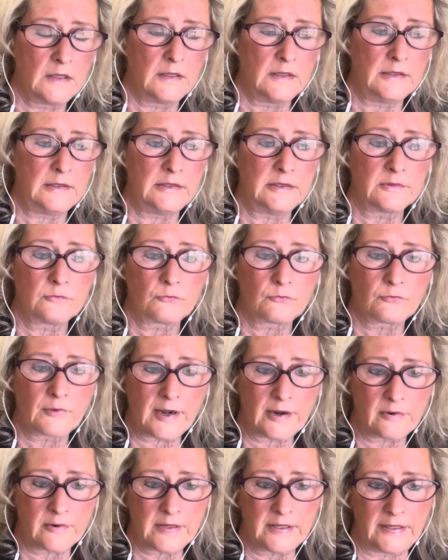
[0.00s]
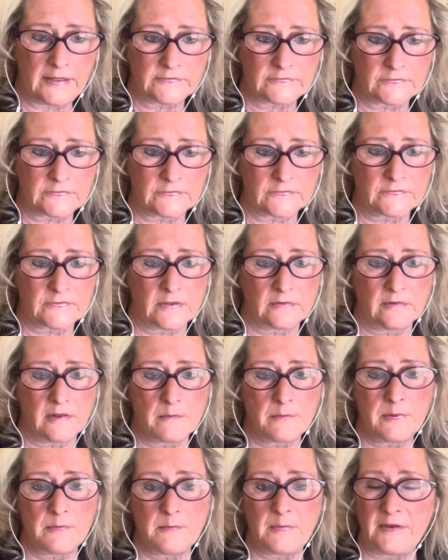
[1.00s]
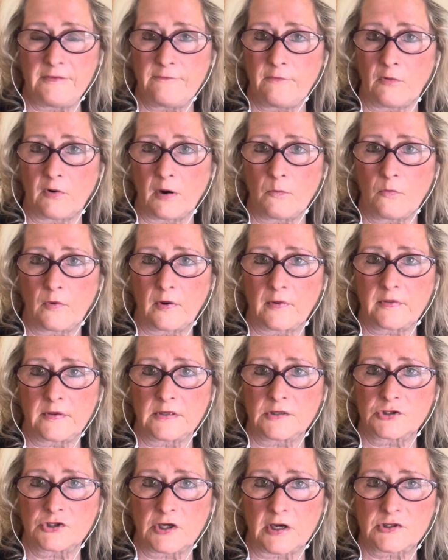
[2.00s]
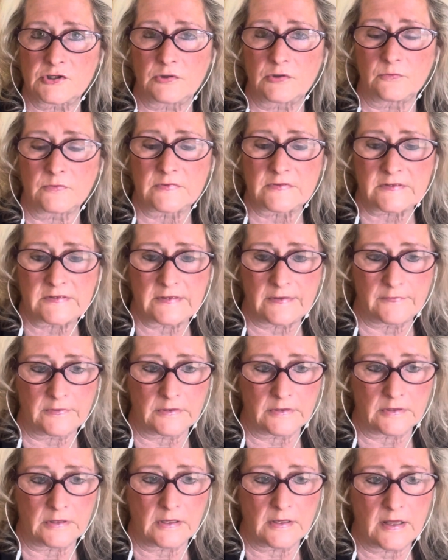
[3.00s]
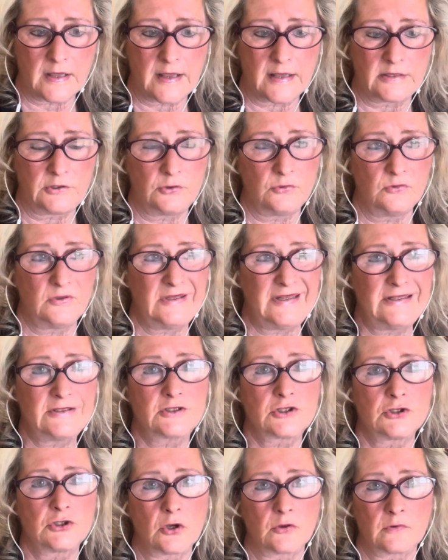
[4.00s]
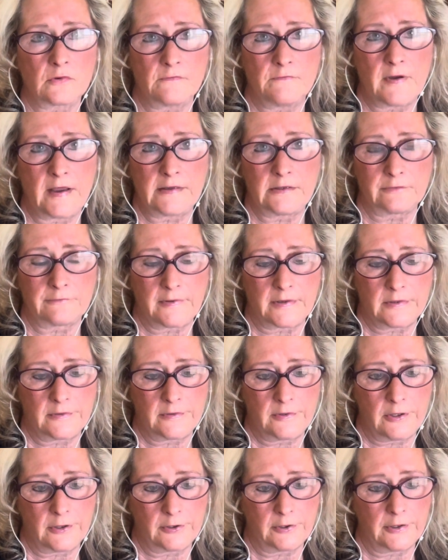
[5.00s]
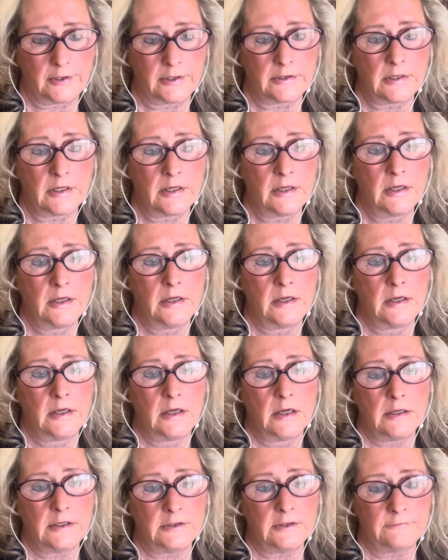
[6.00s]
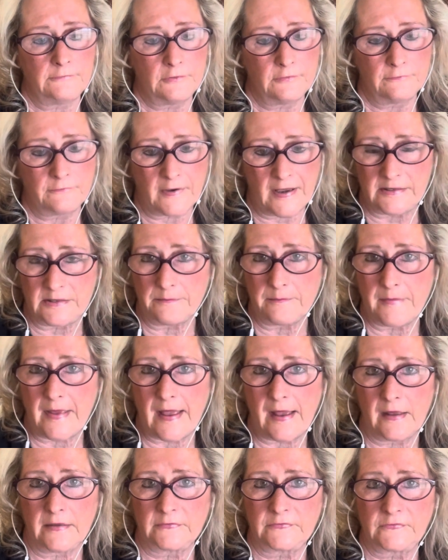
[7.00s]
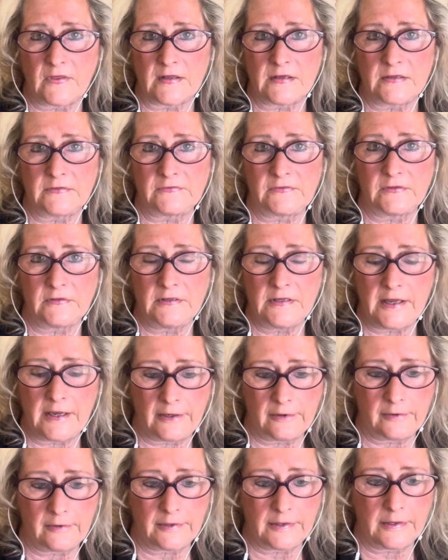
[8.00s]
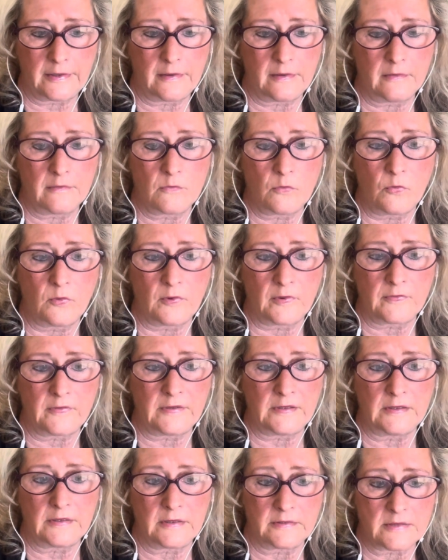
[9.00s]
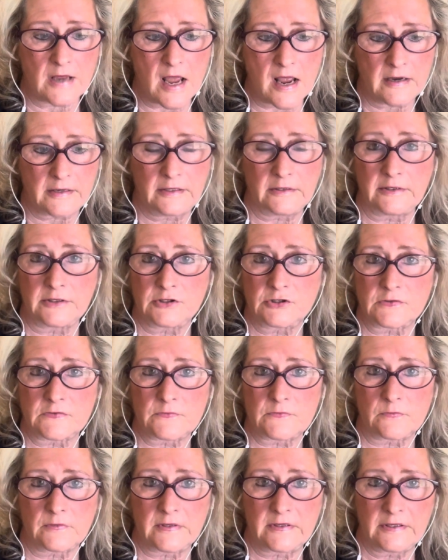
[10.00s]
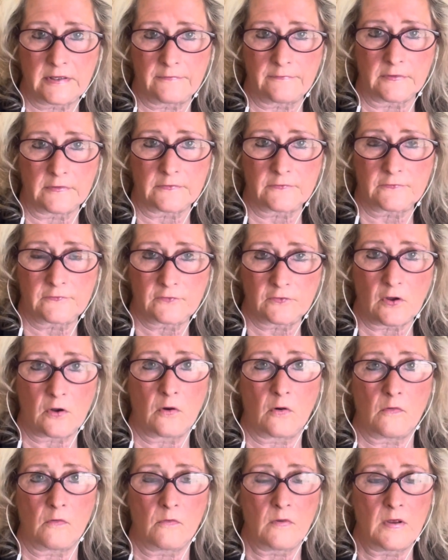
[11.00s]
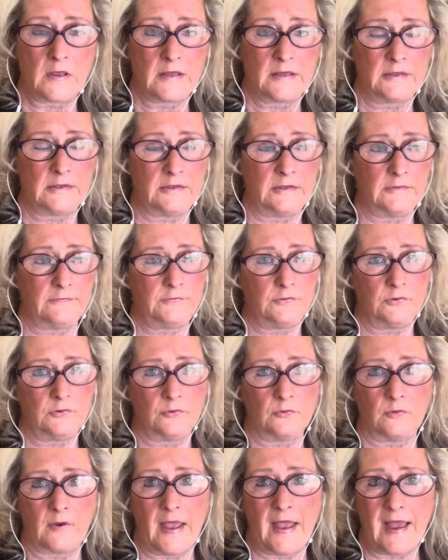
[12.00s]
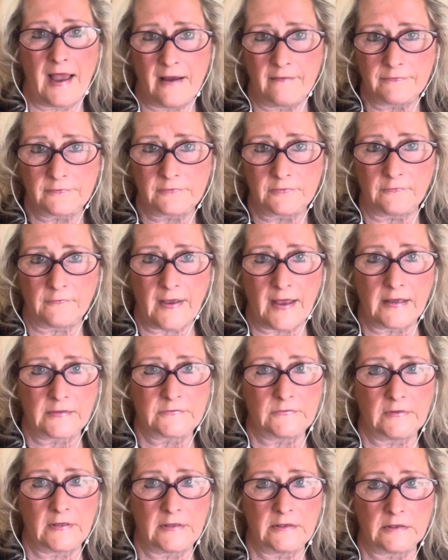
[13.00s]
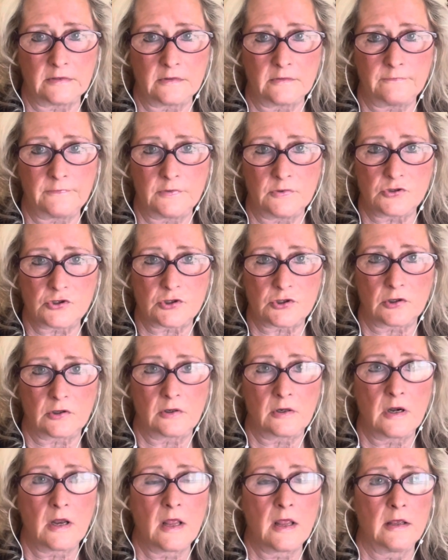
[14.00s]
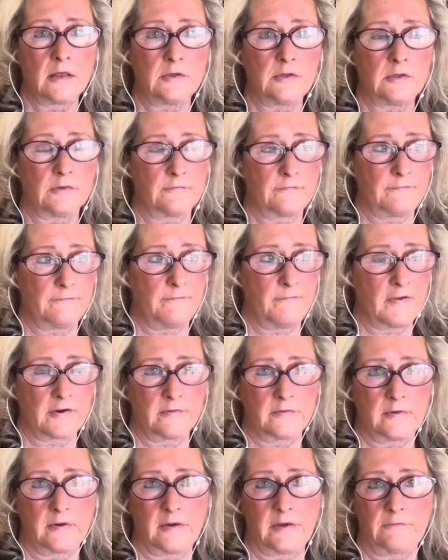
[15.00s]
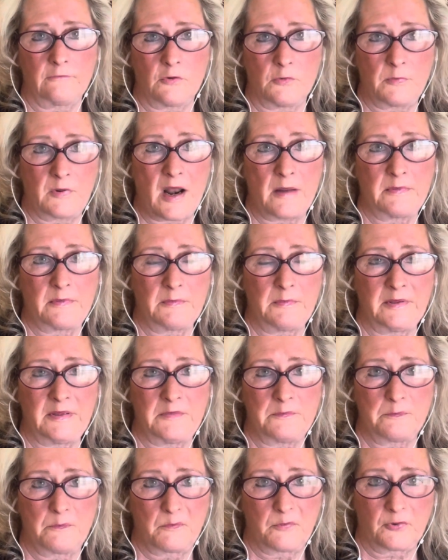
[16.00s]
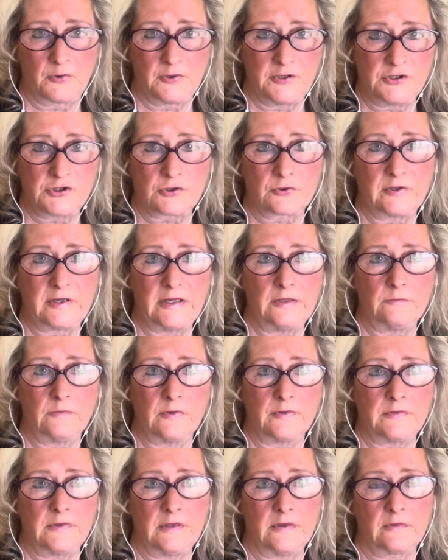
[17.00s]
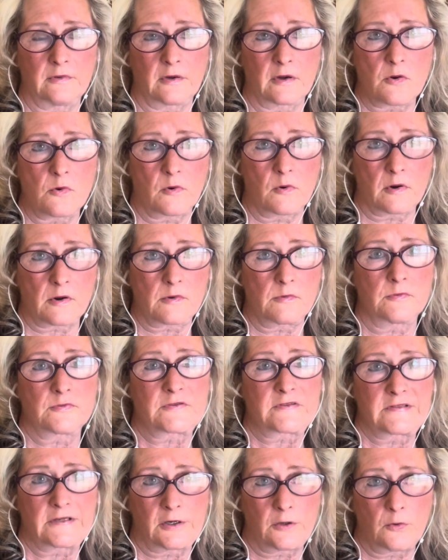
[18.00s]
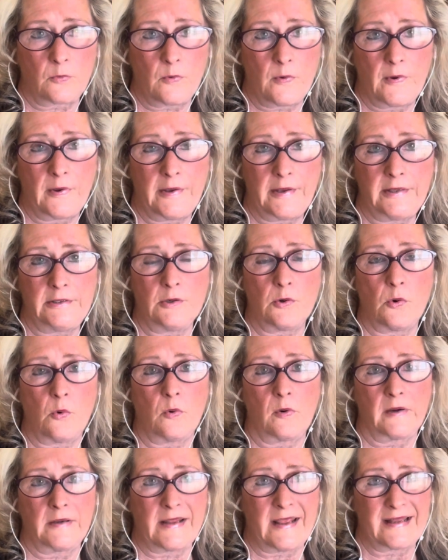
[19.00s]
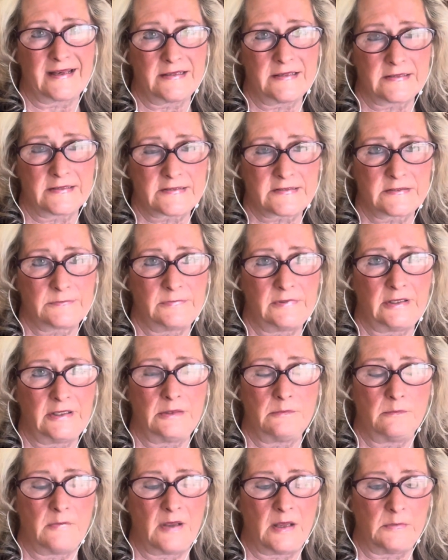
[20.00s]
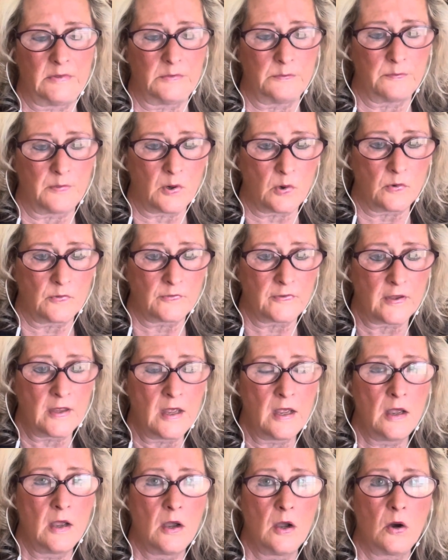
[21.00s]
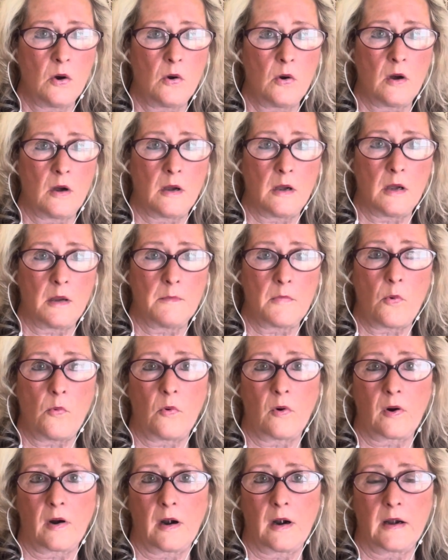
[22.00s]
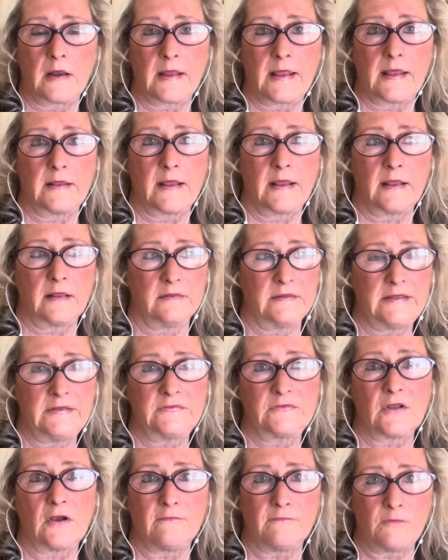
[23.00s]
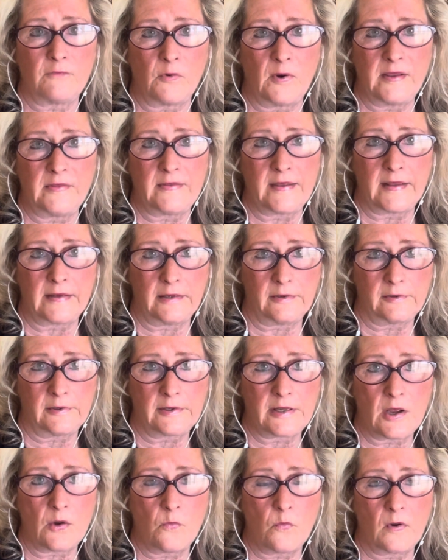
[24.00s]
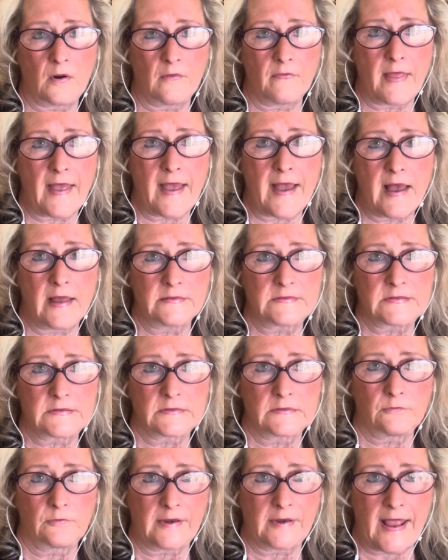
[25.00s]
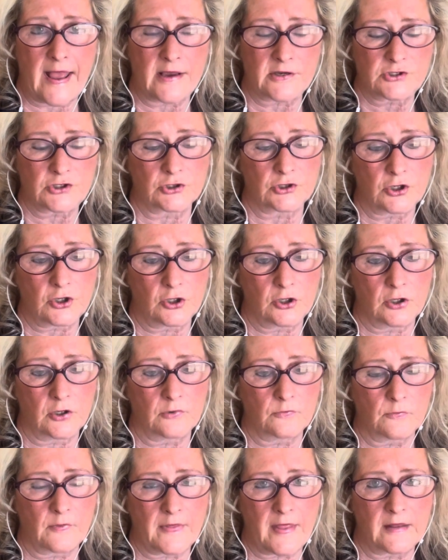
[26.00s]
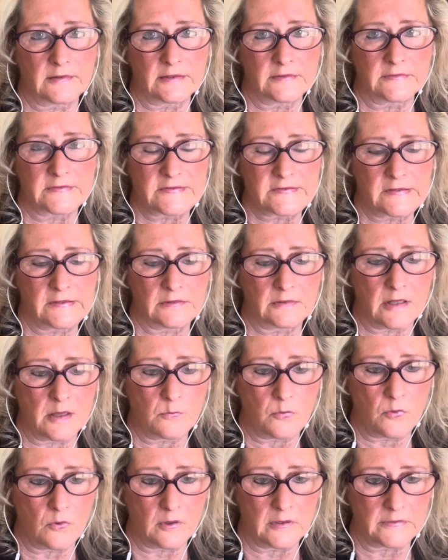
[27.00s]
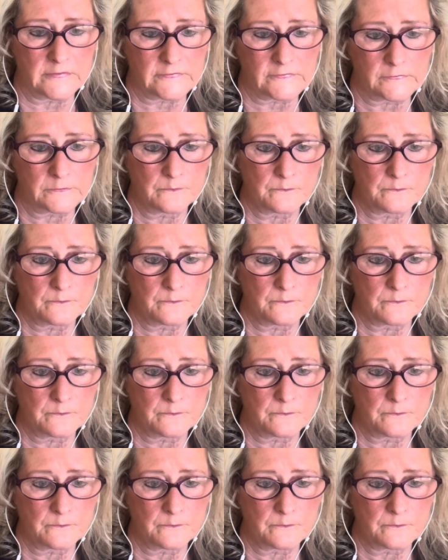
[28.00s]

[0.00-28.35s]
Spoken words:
In rare cases, a lump may form where the injection was given, and you need to notify your veterinarian if you find a mass that is in the area where the inoculations were given. So if you have to vaccinate in the future, your veterinarian will probably pre-treat with either a corticosteroid or an antihistamine, maybe both, or at least avoid that area where that reaction occurred, where that little skin lump was.